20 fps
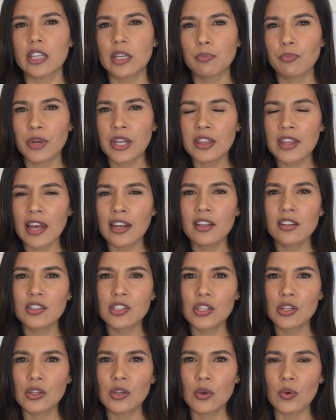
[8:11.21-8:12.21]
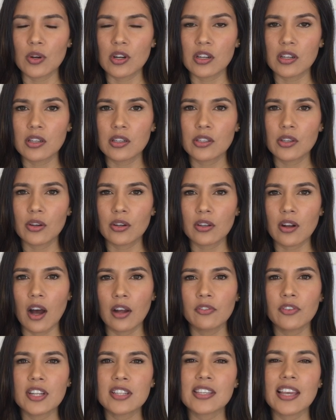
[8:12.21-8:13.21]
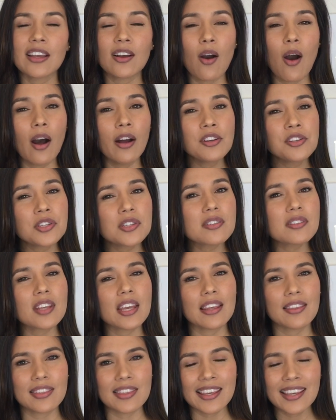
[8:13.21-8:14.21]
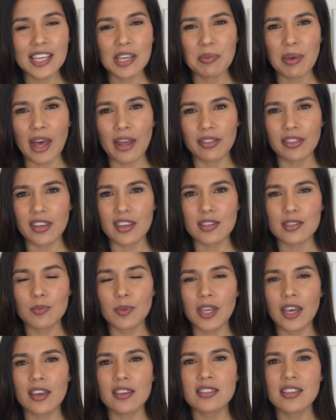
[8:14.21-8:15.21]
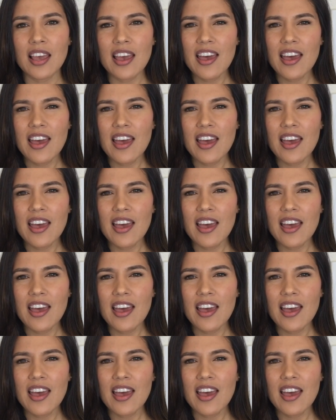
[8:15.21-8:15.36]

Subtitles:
Like, bring that into your confidence, and consciously think about these, because